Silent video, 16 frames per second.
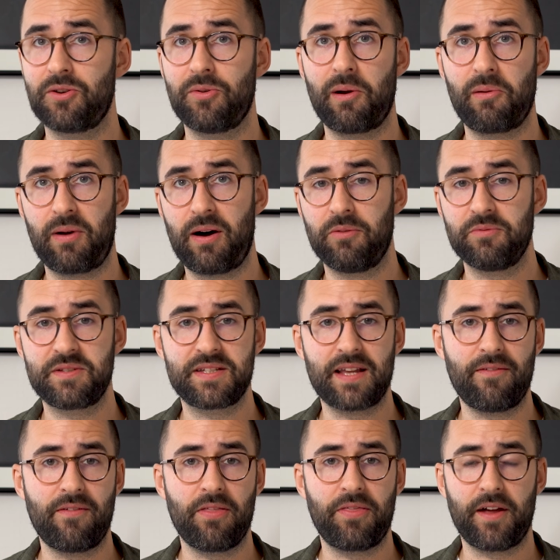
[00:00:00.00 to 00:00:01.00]
you around
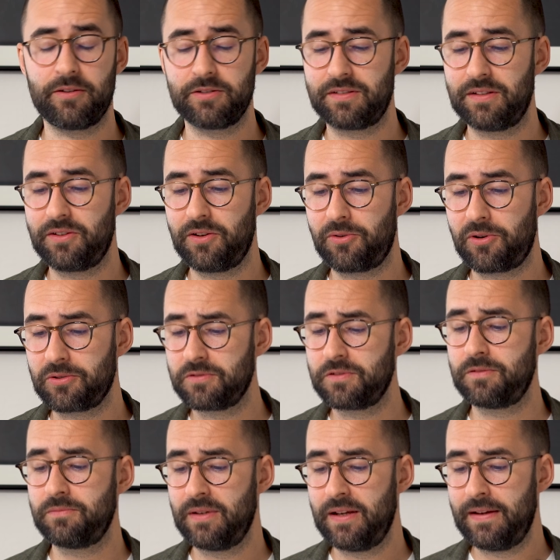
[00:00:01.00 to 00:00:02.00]
7,000 euros.